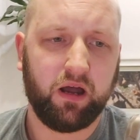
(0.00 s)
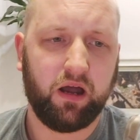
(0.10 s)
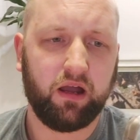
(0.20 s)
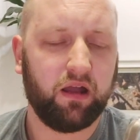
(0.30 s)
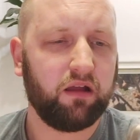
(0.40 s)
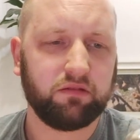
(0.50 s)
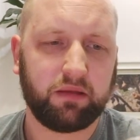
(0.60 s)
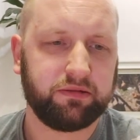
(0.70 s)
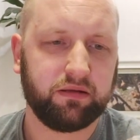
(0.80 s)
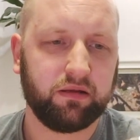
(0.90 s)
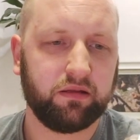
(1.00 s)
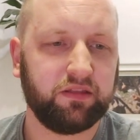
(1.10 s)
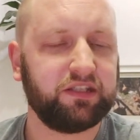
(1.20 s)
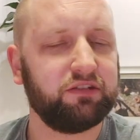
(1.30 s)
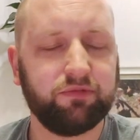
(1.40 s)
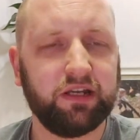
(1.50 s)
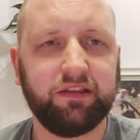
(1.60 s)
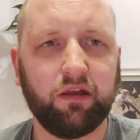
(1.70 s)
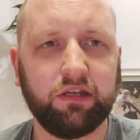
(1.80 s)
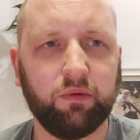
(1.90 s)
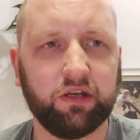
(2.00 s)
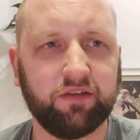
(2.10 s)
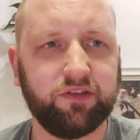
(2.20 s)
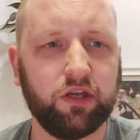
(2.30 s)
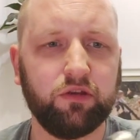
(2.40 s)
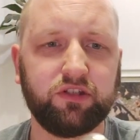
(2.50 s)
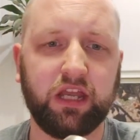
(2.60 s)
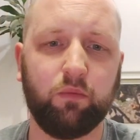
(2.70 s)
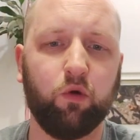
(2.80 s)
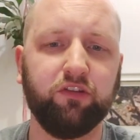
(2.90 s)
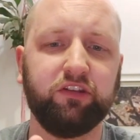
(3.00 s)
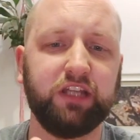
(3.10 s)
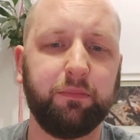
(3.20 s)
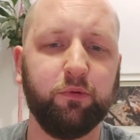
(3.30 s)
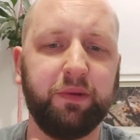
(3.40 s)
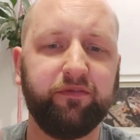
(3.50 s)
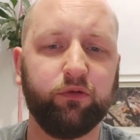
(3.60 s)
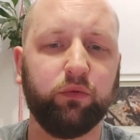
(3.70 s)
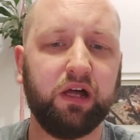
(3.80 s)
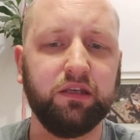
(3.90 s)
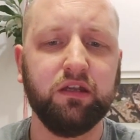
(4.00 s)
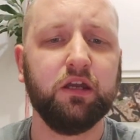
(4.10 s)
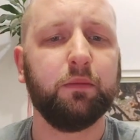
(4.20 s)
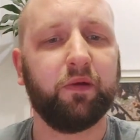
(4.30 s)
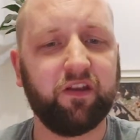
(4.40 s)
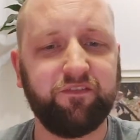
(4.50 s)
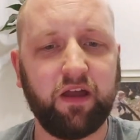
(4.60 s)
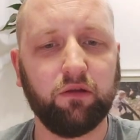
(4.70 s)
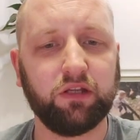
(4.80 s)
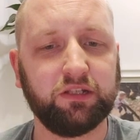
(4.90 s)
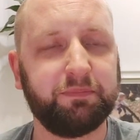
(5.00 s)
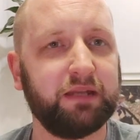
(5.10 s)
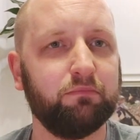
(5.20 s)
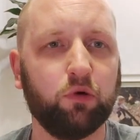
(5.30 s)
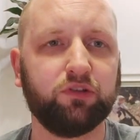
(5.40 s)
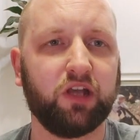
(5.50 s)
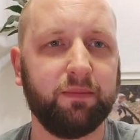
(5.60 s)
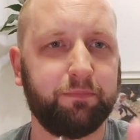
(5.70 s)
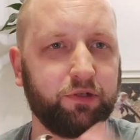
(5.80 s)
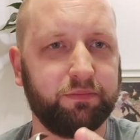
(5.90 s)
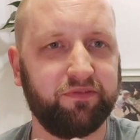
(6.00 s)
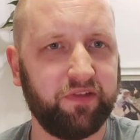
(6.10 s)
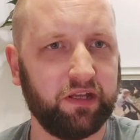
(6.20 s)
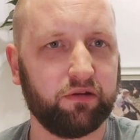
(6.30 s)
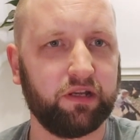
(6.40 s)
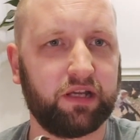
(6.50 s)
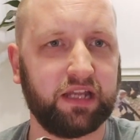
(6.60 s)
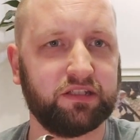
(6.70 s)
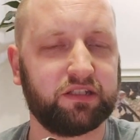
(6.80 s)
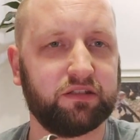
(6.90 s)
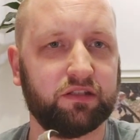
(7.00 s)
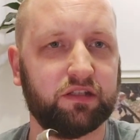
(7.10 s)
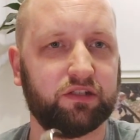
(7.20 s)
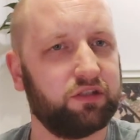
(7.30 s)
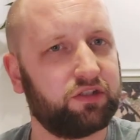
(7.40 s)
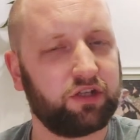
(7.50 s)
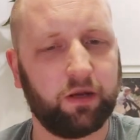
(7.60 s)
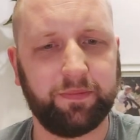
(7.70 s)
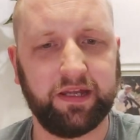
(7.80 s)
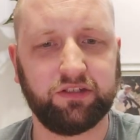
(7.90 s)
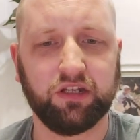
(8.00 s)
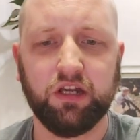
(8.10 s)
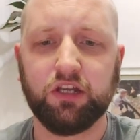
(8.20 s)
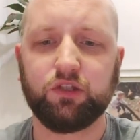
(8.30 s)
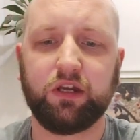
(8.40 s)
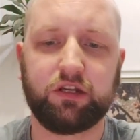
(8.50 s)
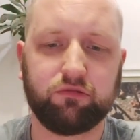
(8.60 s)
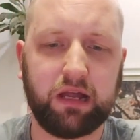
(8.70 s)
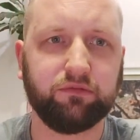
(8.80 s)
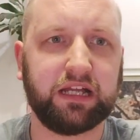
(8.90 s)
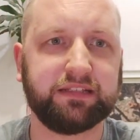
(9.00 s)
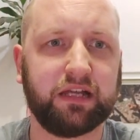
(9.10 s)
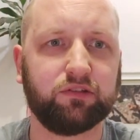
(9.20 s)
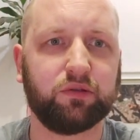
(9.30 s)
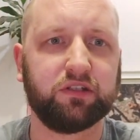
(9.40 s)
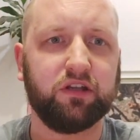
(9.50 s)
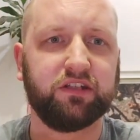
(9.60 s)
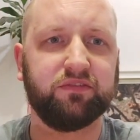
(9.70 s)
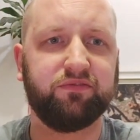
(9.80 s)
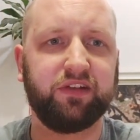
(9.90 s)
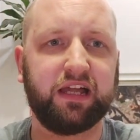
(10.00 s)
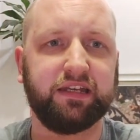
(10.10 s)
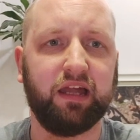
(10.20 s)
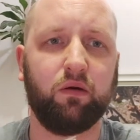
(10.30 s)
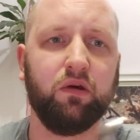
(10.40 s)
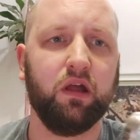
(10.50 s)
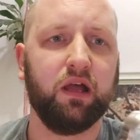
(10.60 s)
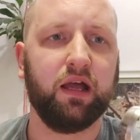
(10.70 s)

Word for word: I, I, this is really the only one I've used. It was a double bevel one, but I found I spent more time pushing my finger against the, the sharp edge. So I ground that down so it's nice and flat now.